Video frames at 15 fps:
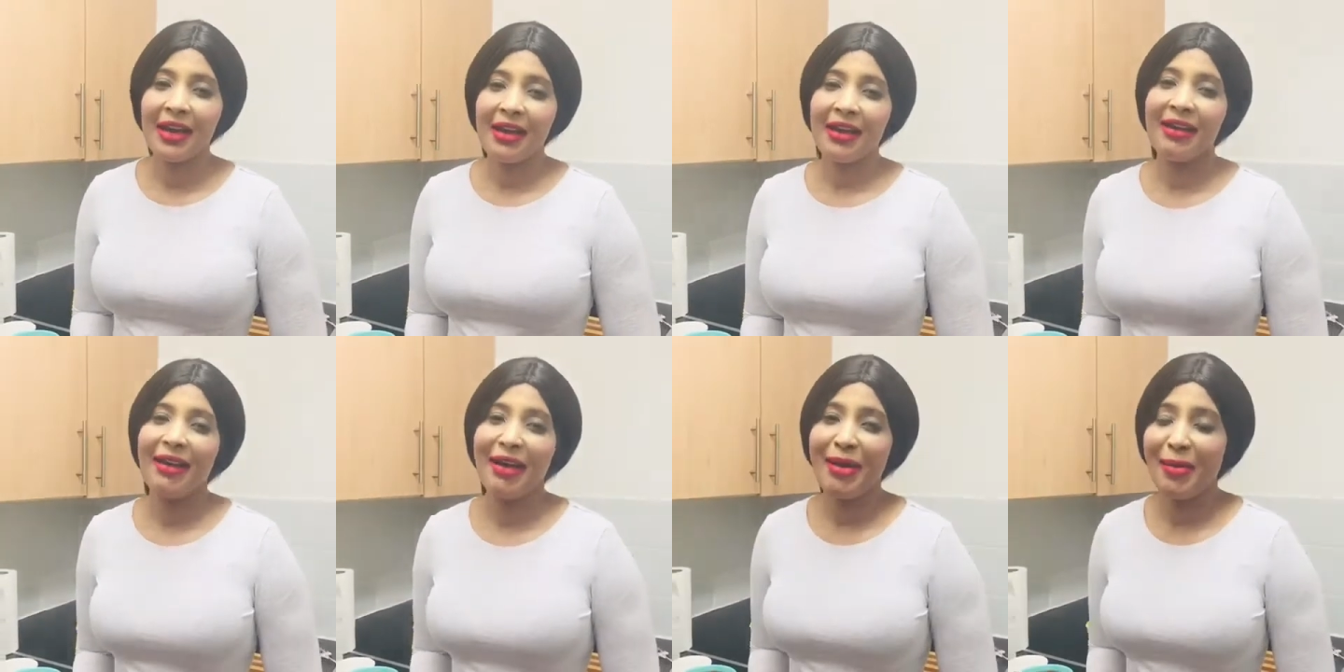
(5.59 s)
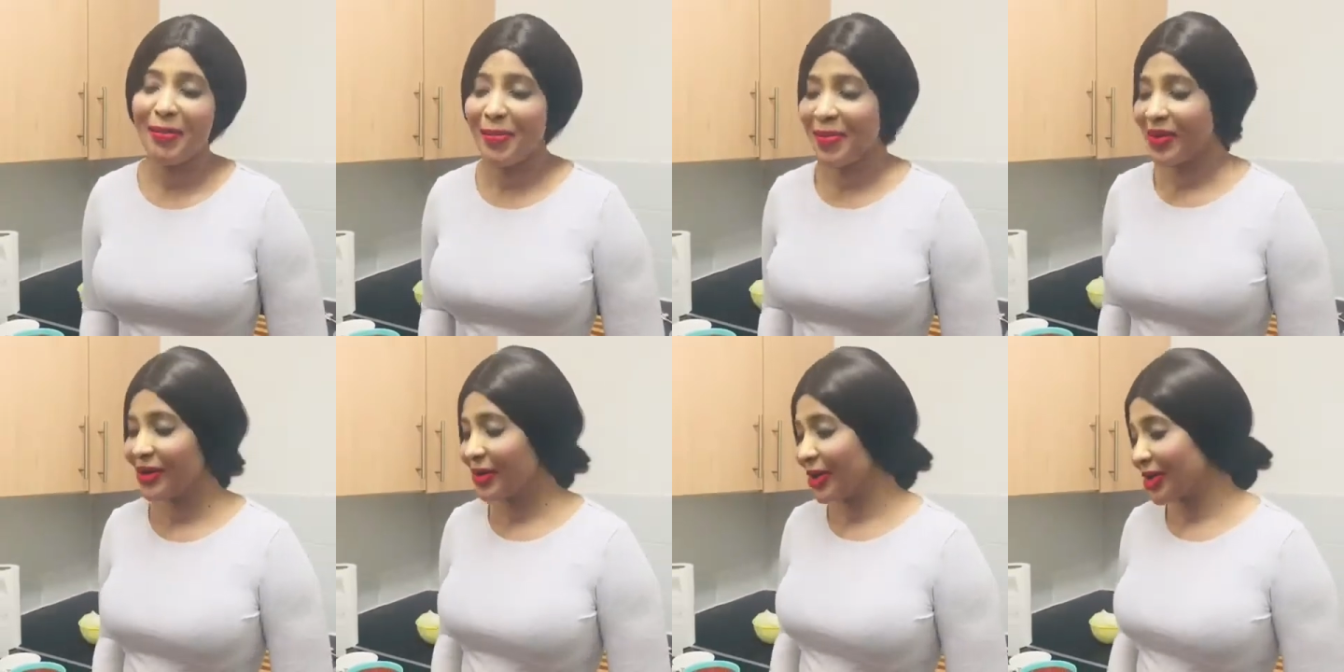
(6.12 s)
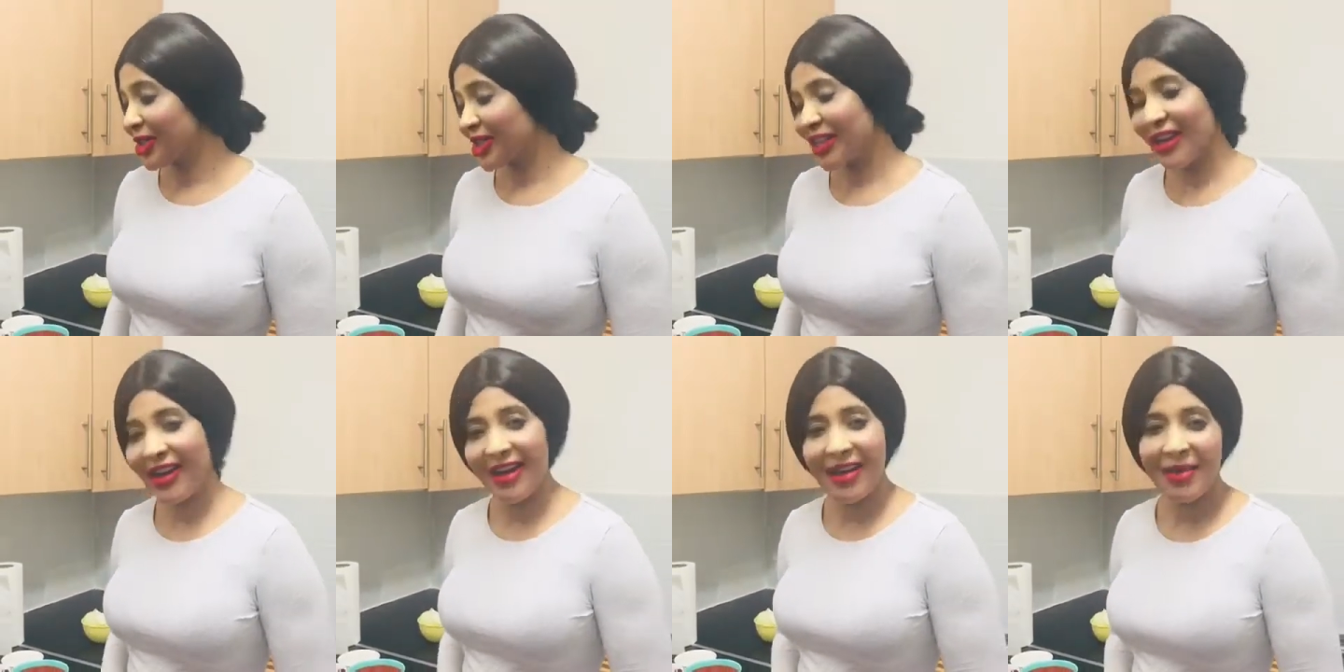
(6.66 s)
Um, long
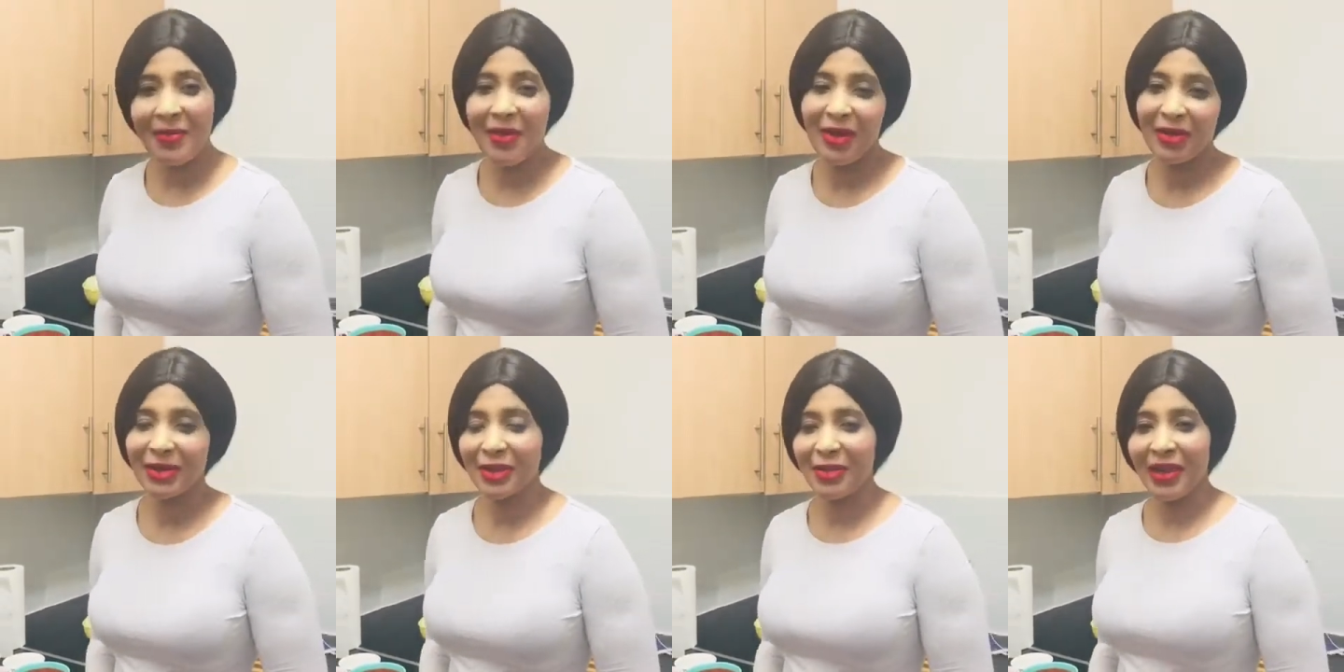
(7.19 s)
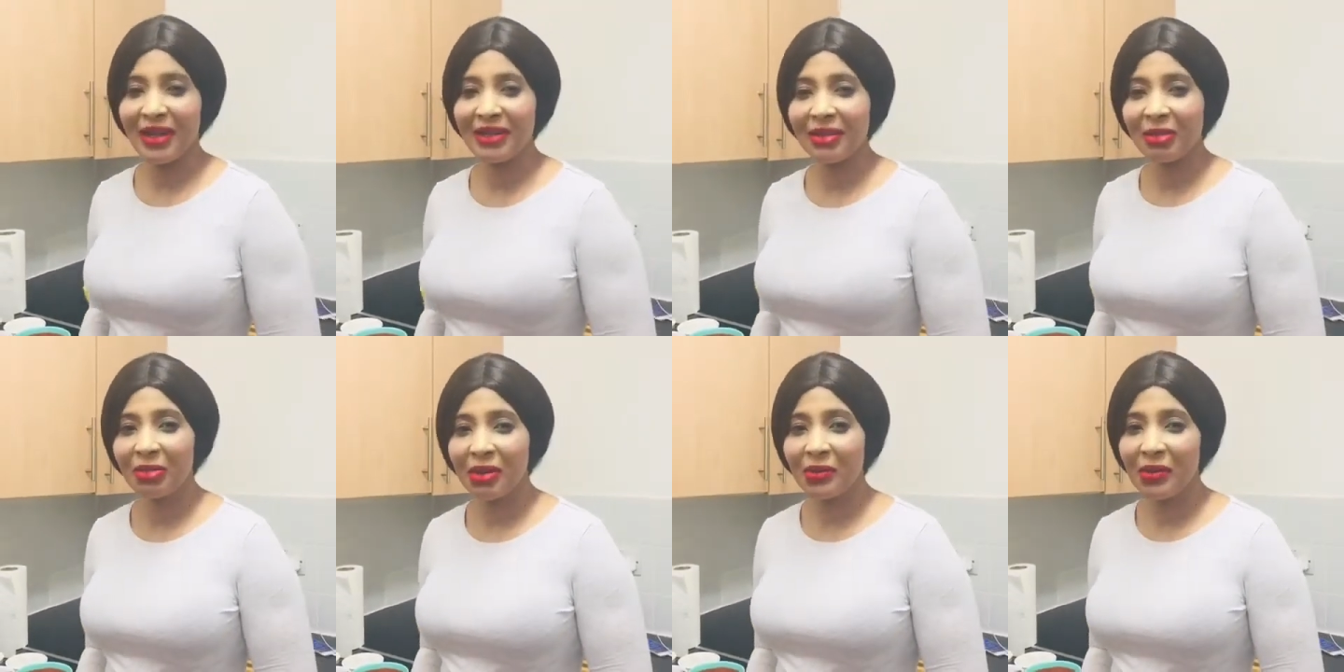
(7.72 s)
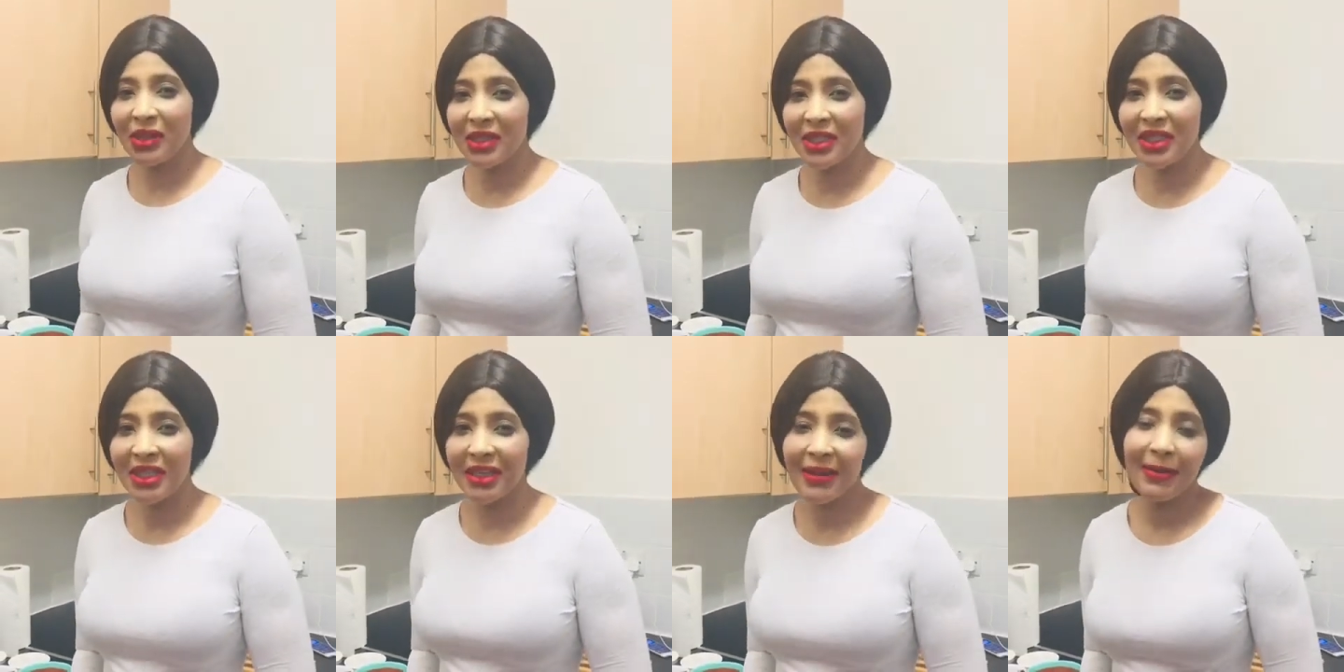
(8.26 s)
time, I was quite a little bit
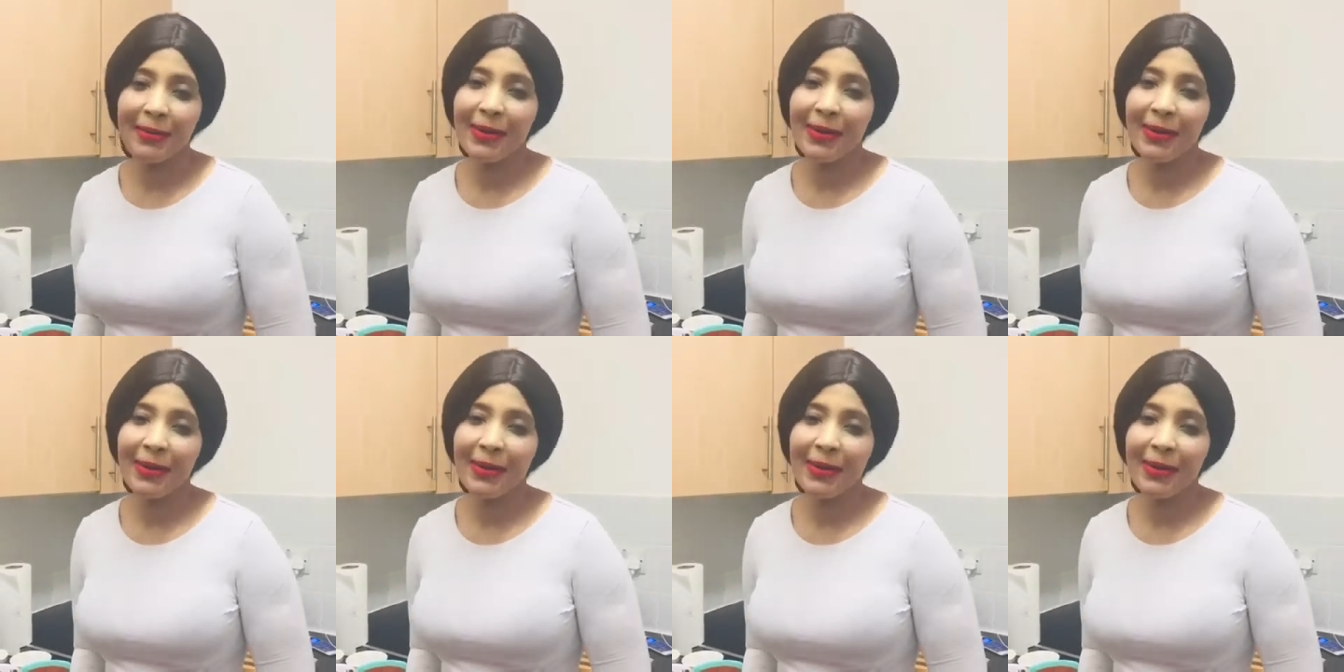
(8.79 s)
busy,